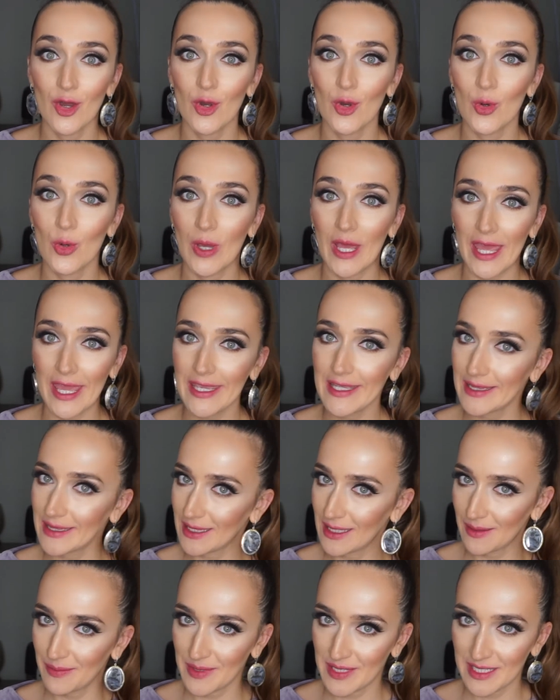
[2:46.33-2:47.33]
who hate
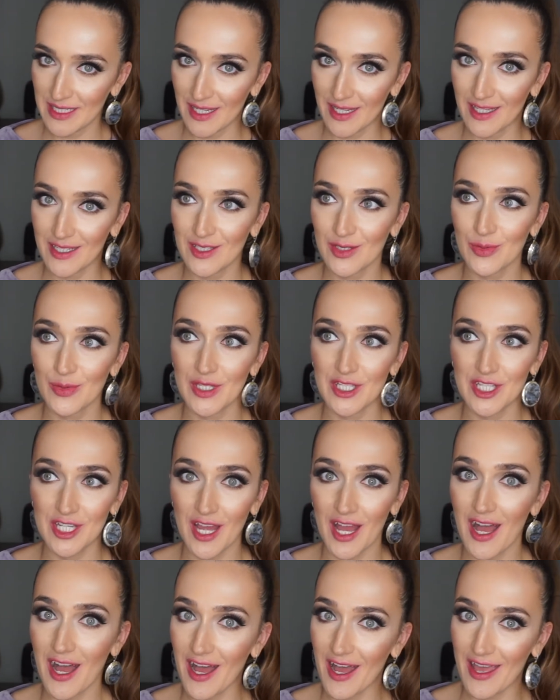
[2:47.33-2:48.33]
lipsticks, which
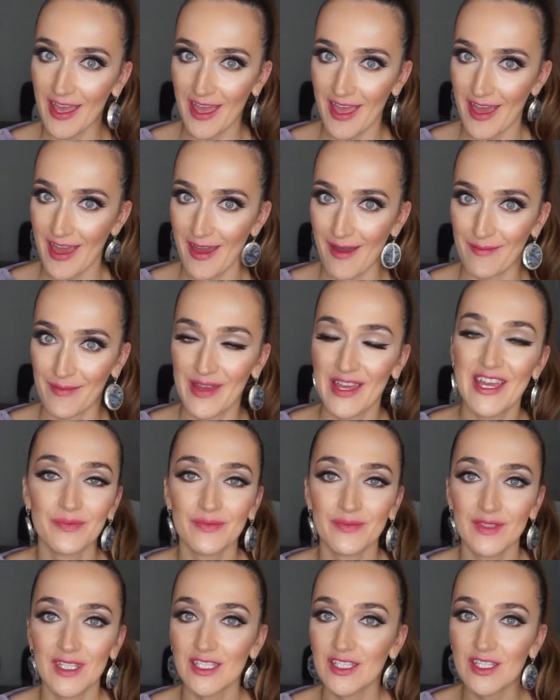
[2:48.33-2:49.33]
I am,
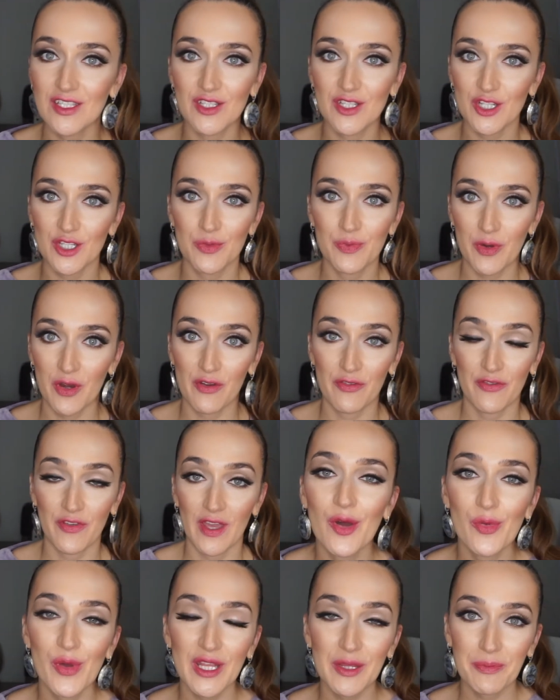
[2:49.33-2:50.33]
this is just
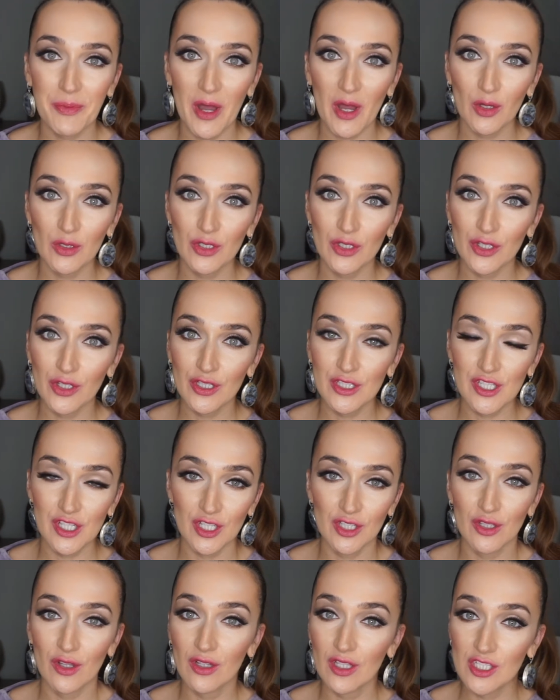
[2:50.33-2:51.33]
perfect. Wet powder
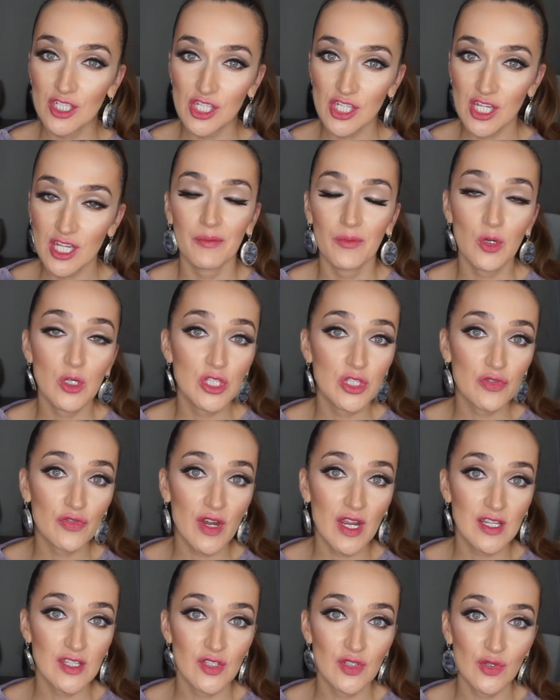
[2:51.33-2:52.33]
technology,
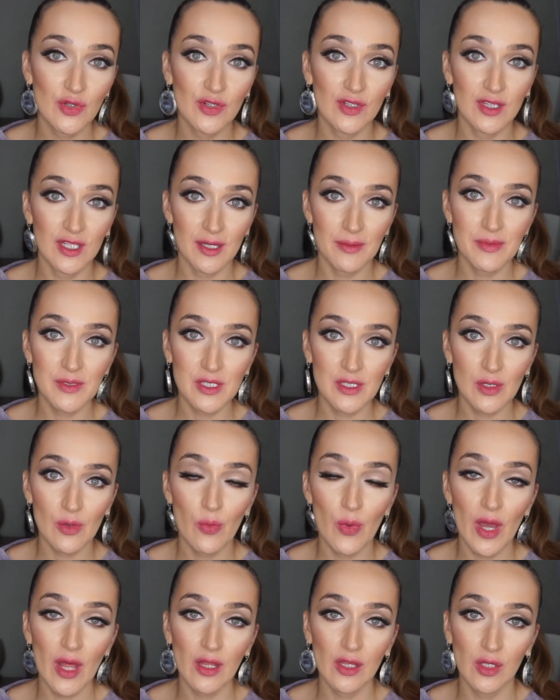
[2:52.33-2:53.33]
moisturize your lips
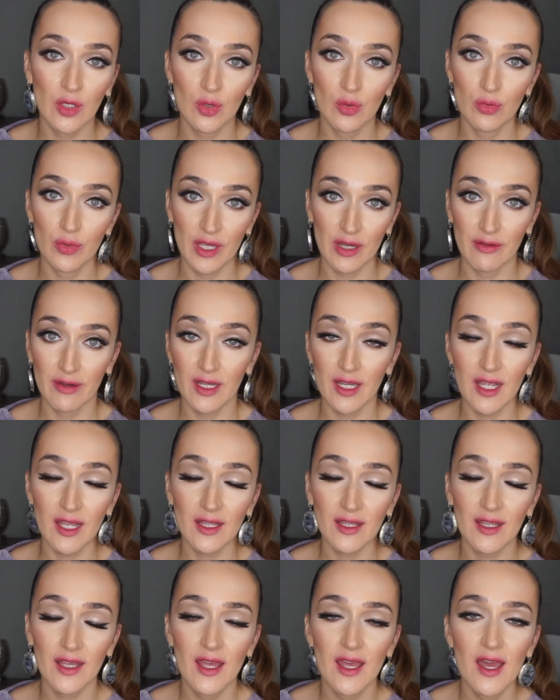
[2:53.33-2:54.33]
while you're wearing
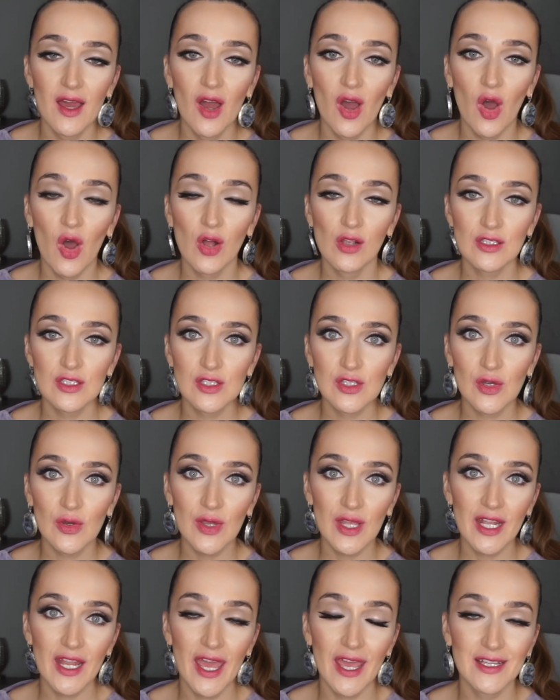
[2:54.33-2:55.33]
it. Also,
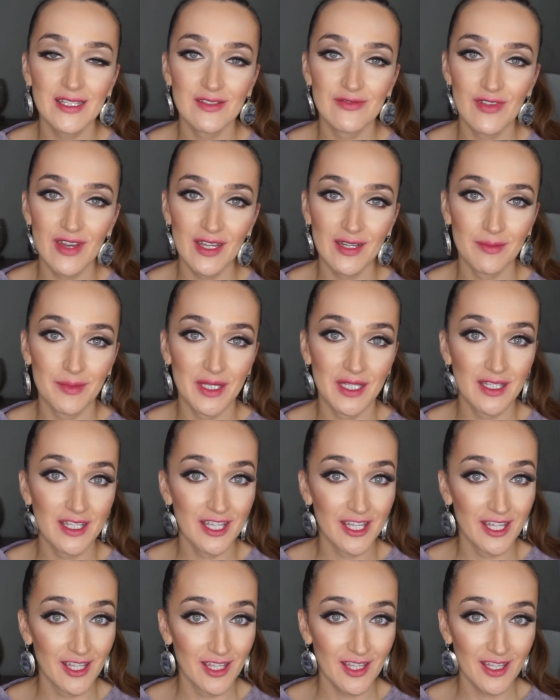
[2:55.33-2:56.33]
it has vitamin
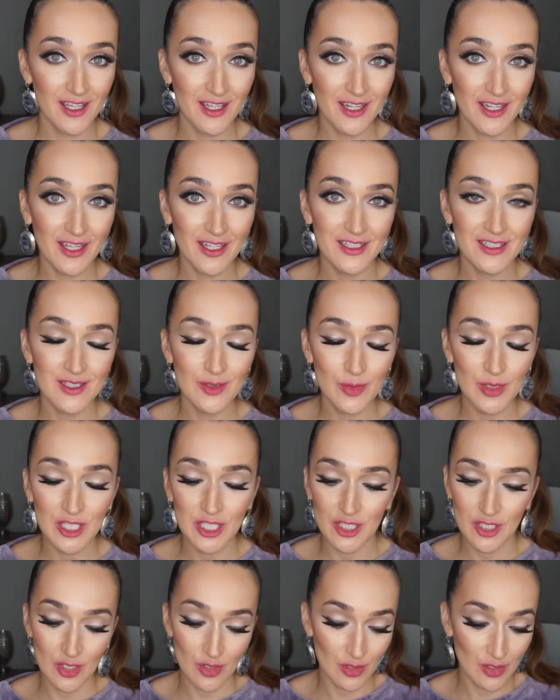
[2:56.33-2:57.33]
E in it,
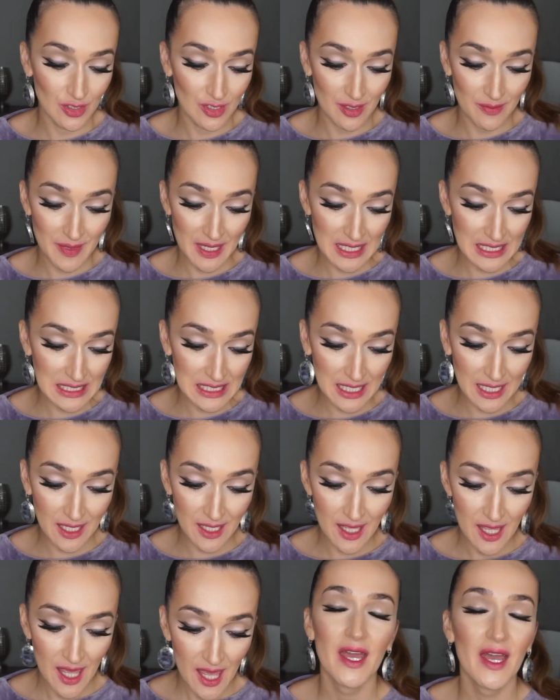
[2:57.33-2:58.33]
which is also
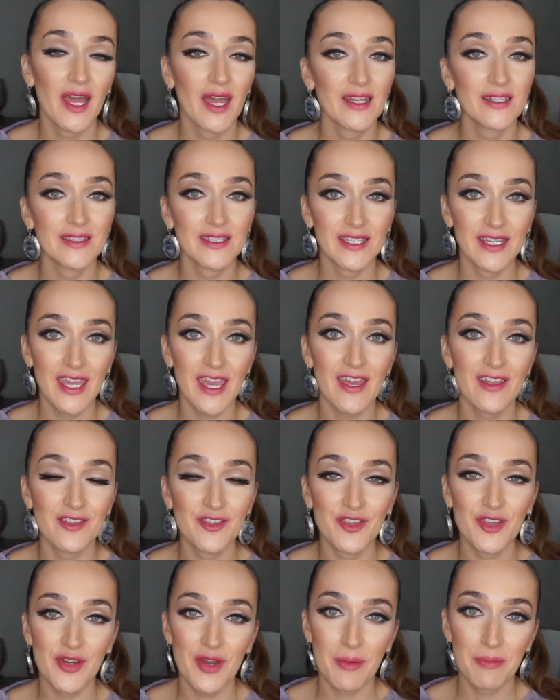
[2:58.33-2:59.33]
amazing. And
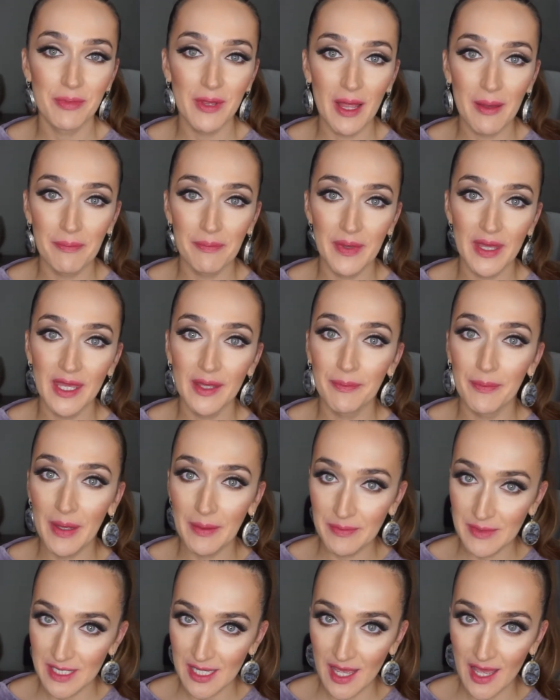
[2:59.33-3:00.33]
again, there are plumping
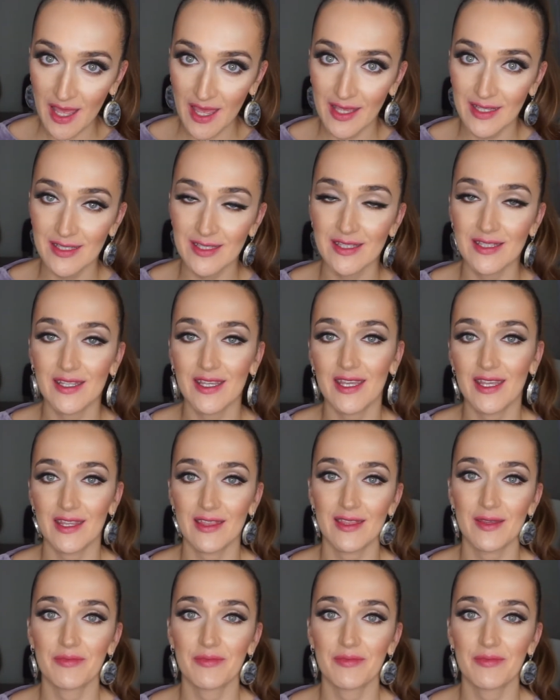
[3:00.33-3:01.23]
peptides in the